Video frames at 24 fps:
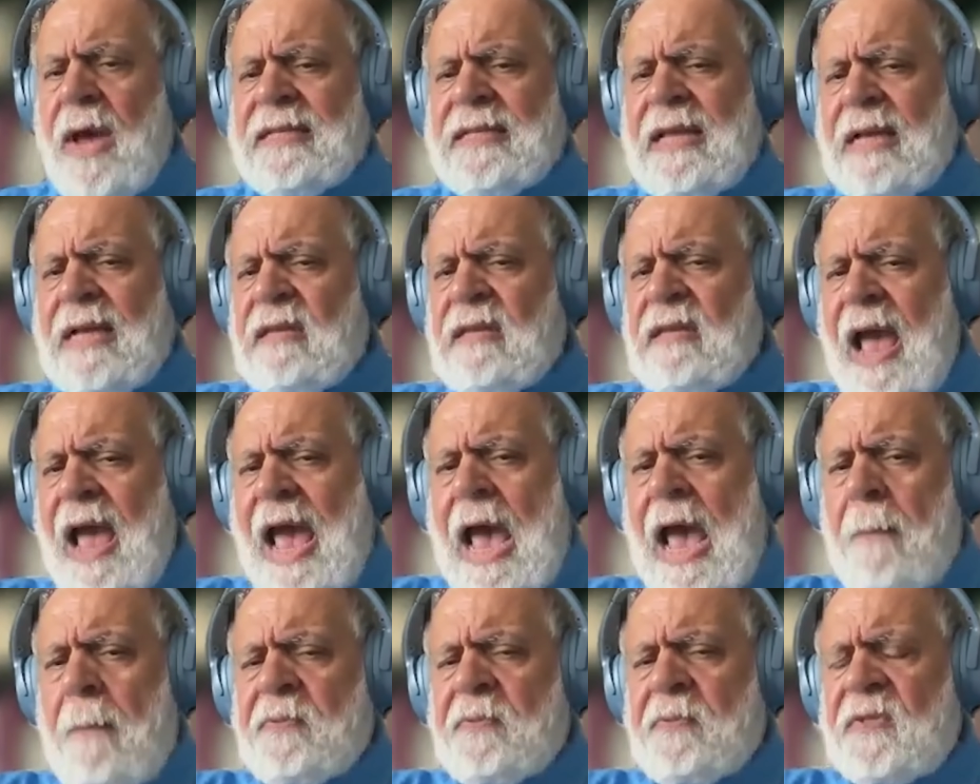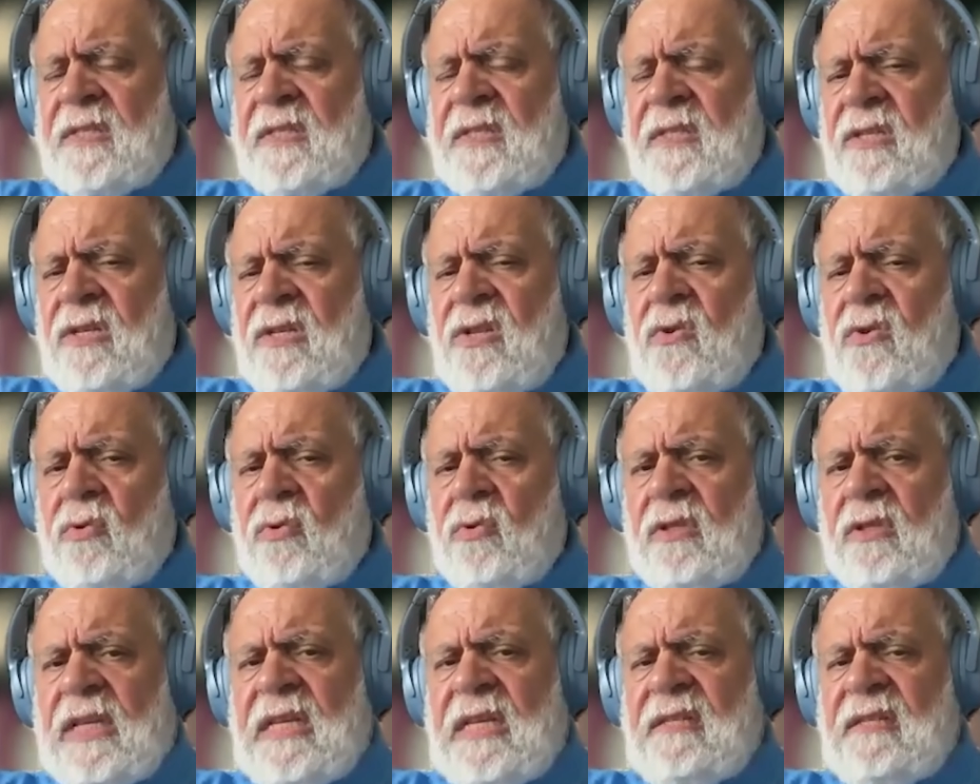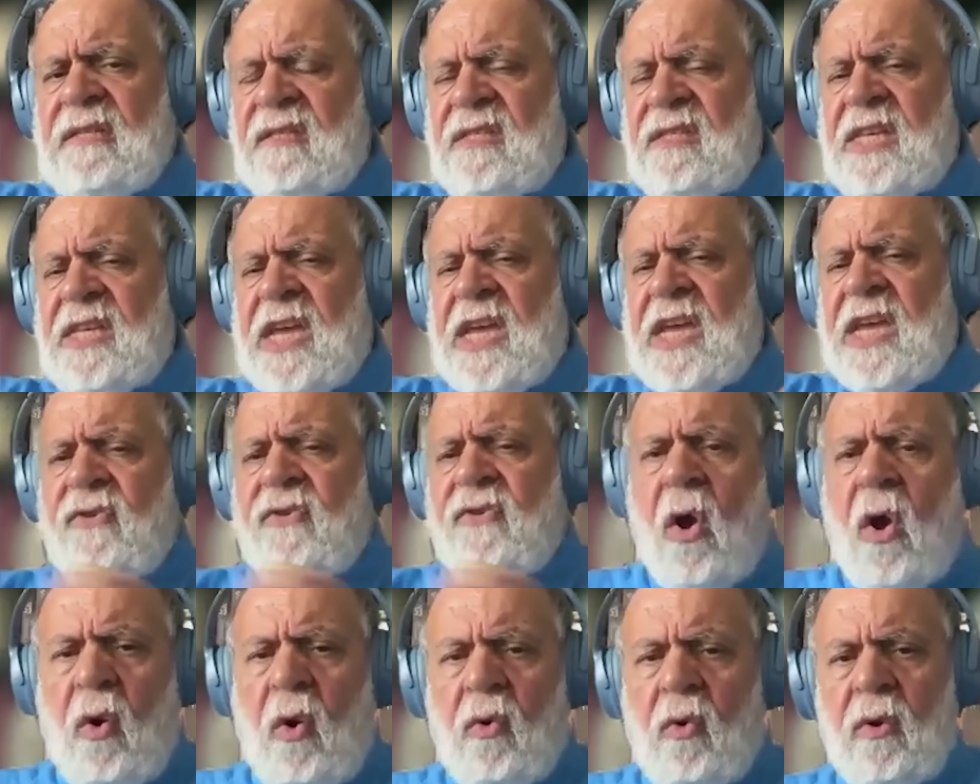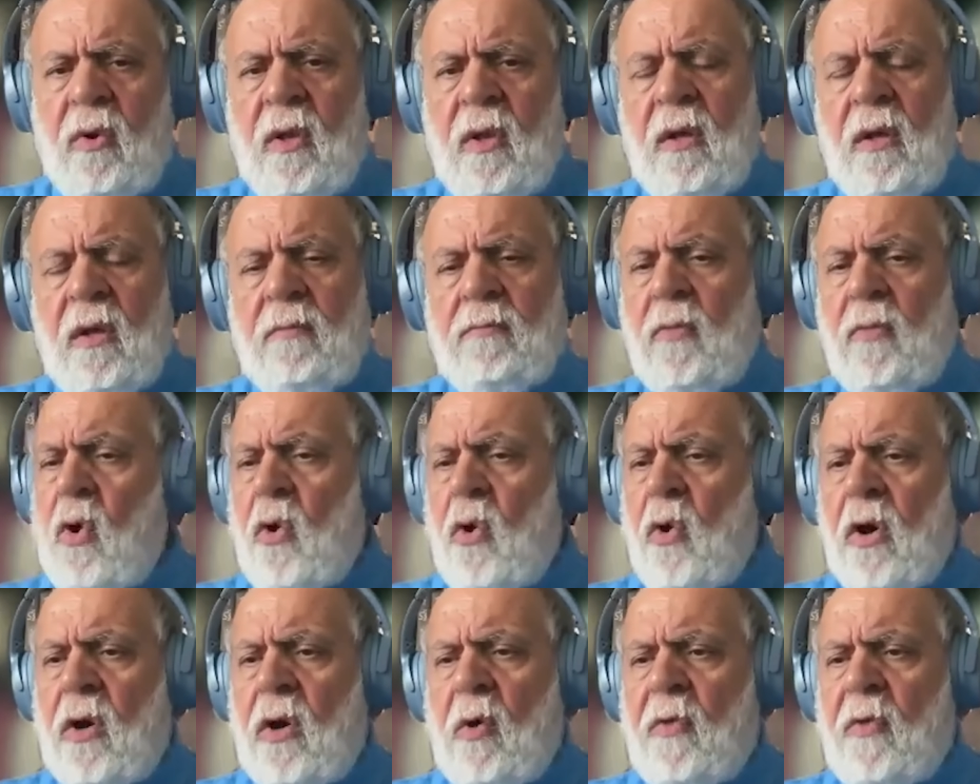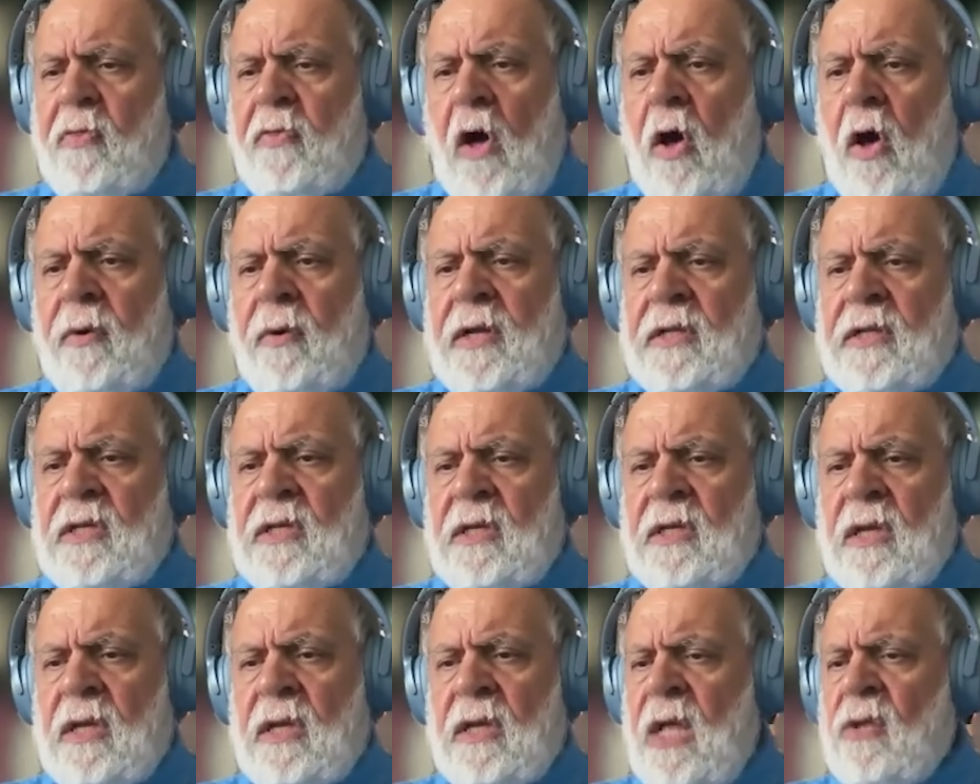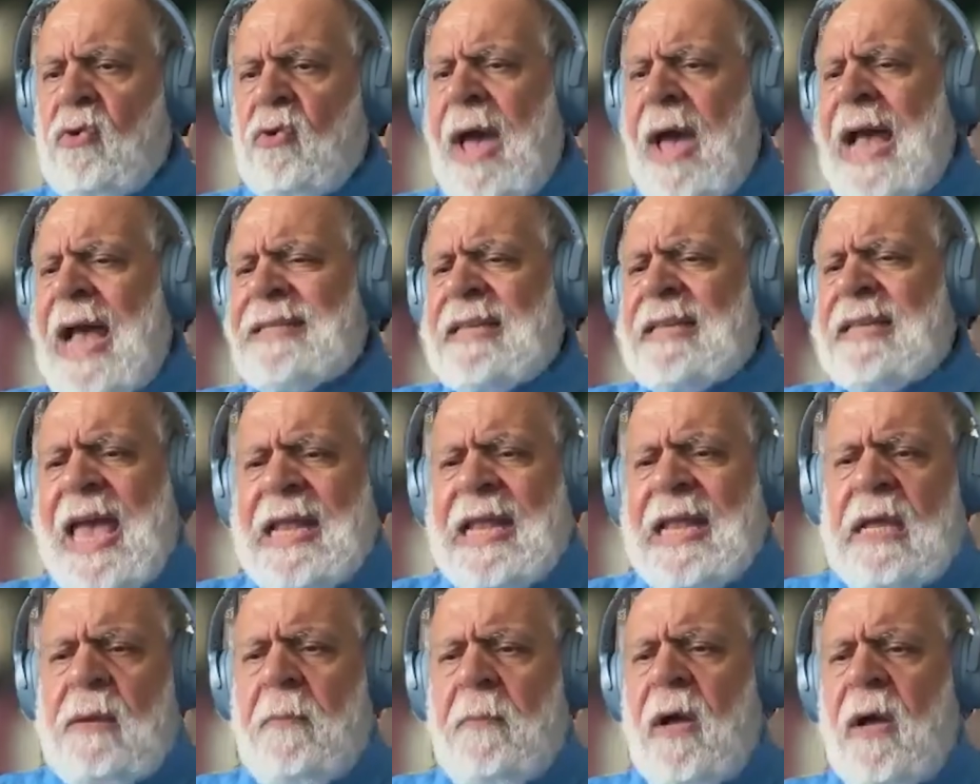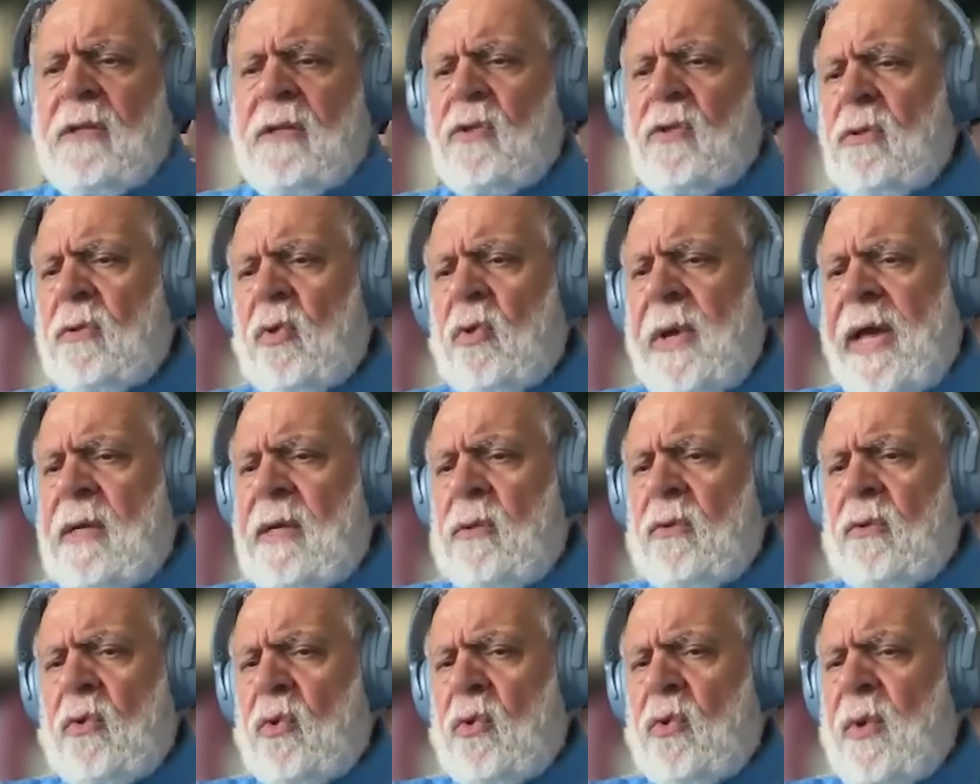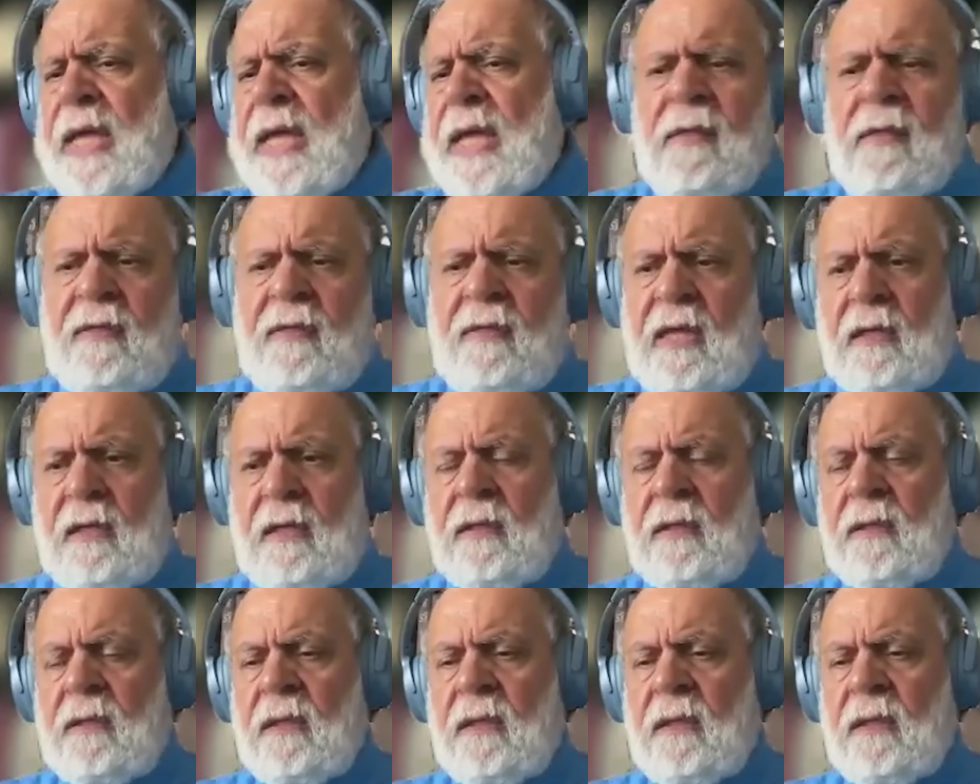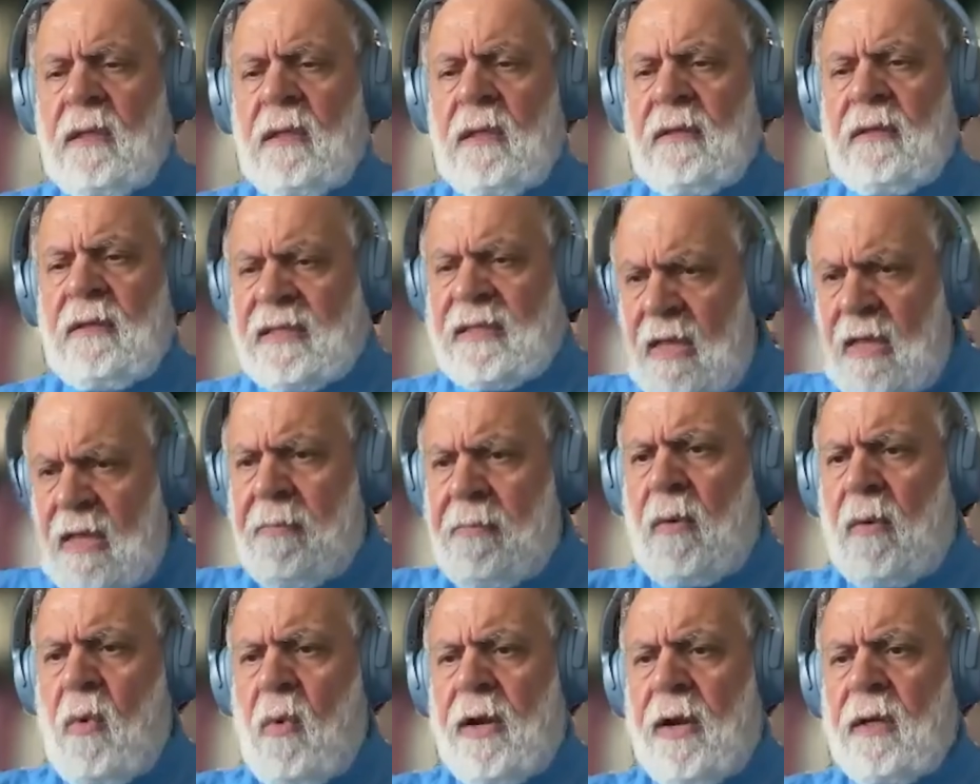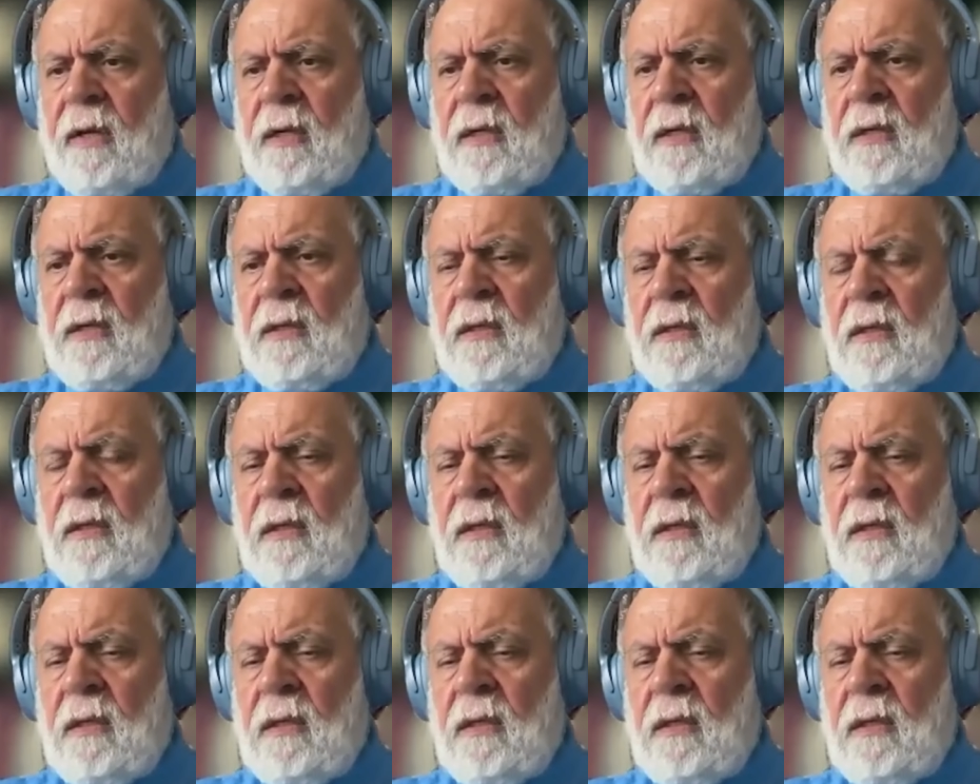US has absolutely zero moral authority to ask anyone to do anything. That's number one.